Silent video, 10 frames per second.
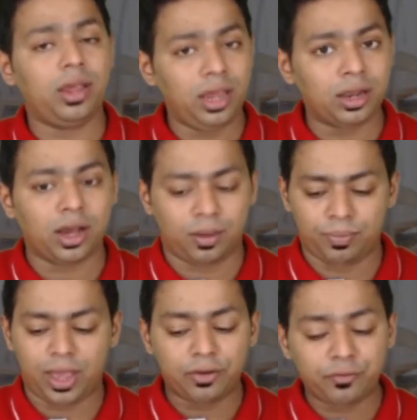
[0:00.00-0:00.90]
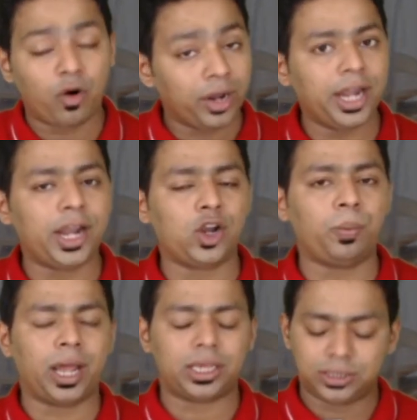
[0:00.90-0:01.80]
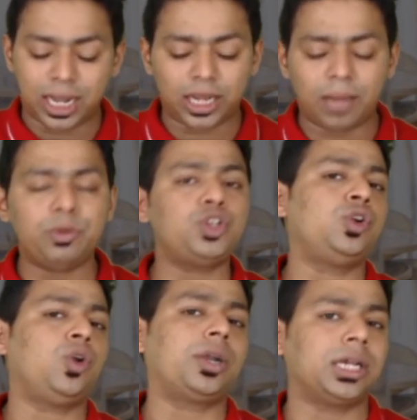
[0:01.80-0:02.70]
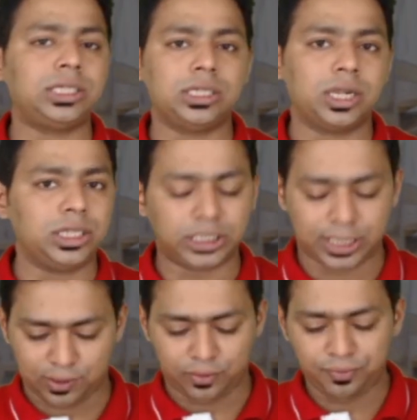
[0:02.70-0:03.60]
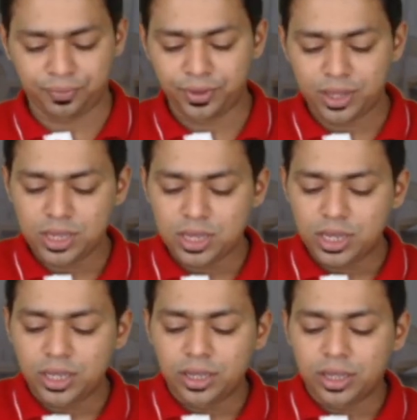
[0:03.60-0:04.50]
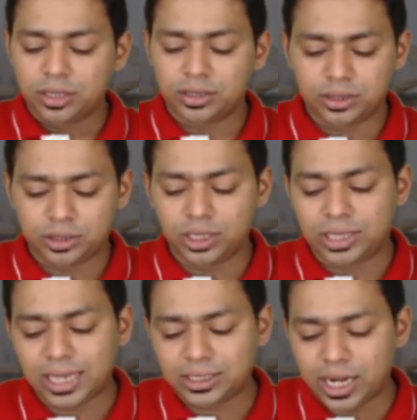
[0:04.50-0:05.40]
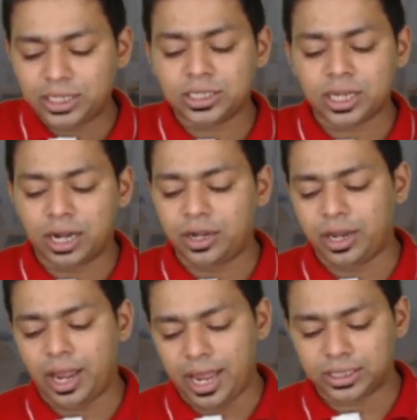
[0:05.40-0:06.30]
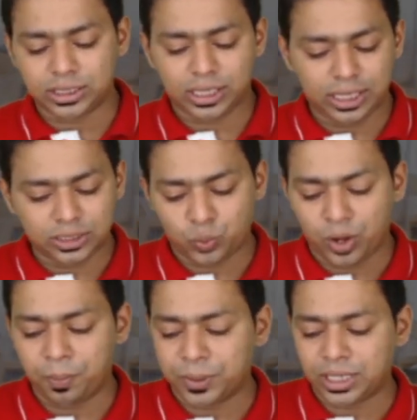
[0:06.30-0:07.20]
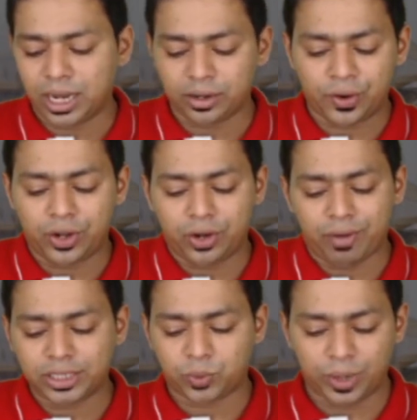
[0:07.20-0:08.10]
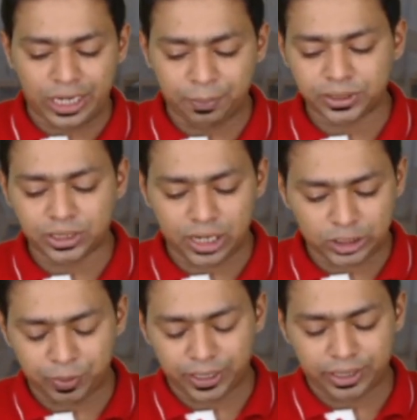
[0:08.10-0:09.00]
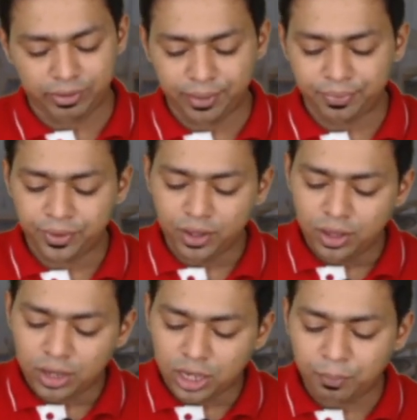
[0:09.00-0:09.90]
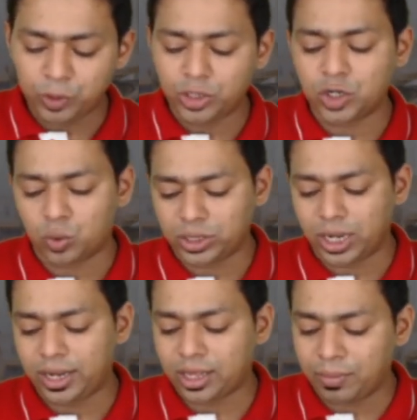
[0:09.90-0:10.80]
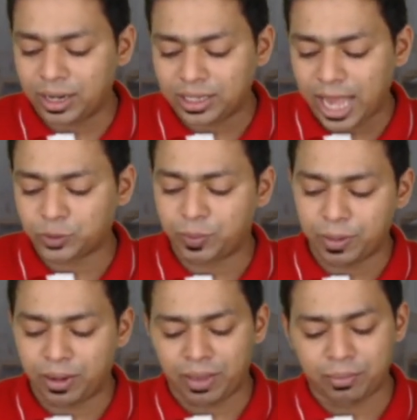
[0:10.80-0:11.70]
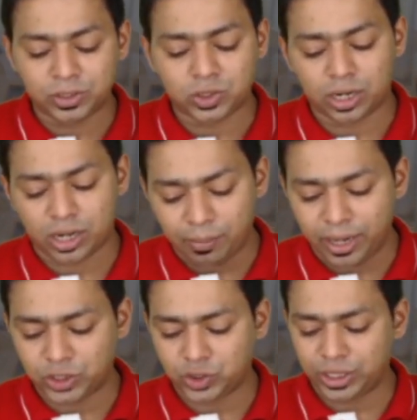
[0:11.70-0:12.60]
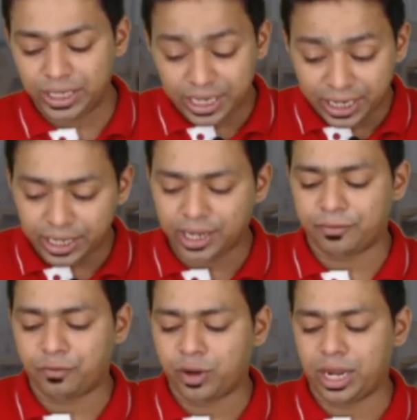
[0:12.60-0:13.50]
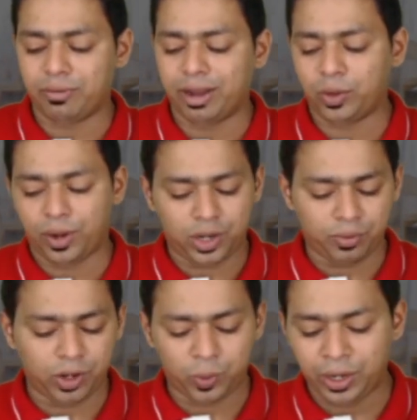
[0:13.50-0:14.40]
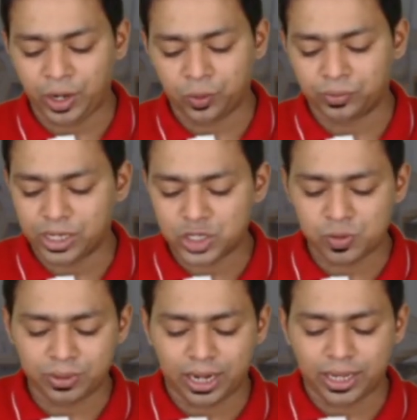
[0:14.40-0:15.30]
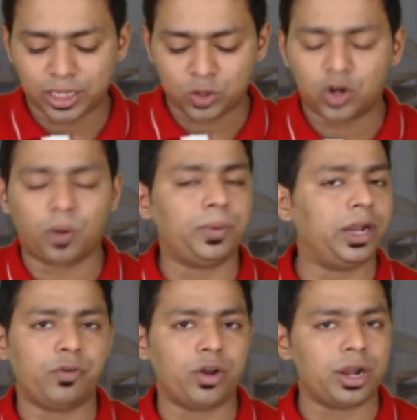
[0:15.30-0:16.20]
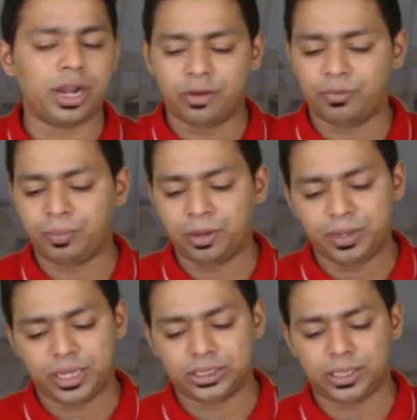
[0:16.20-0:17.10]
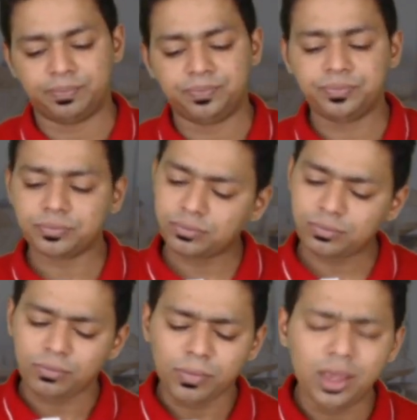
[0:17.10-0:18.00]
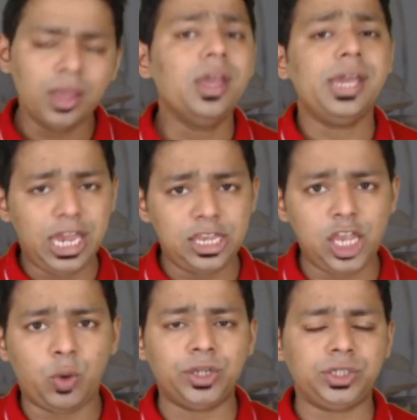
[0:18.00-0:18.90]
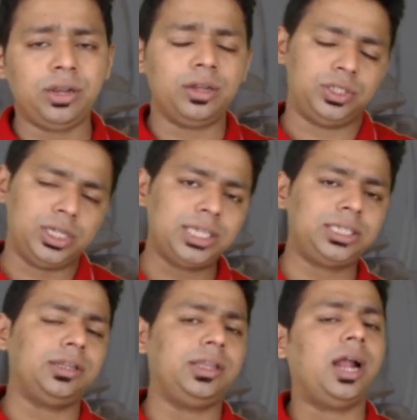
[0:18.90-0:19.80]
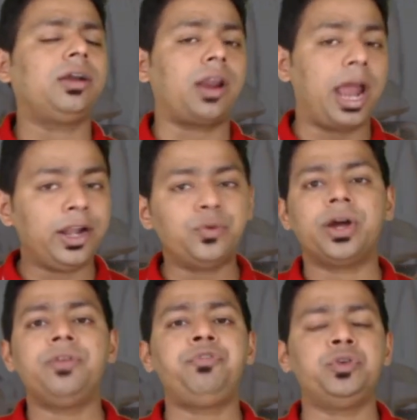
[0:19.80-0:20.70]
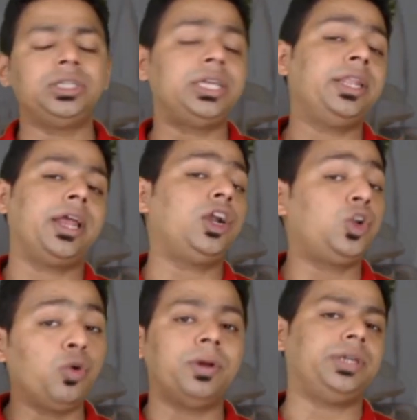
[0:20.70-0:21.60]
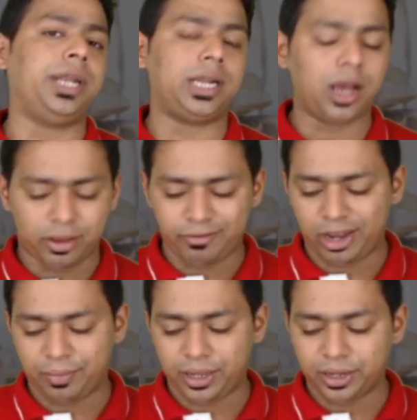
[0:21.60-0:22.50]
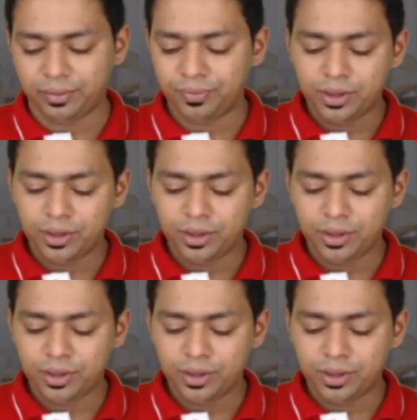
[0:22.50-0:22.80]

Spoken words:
income and foreign rate of tax, that time you should not consider this set off. The tax rates in country X is 10% and country Y is 20% respectively. Compute the total income and tax payable by Mr. Kamlesh in India for AY 21-22, assuming that he has not opted for 115 BSE. Easy question, just they are trying to confuse us and there are too much data available here.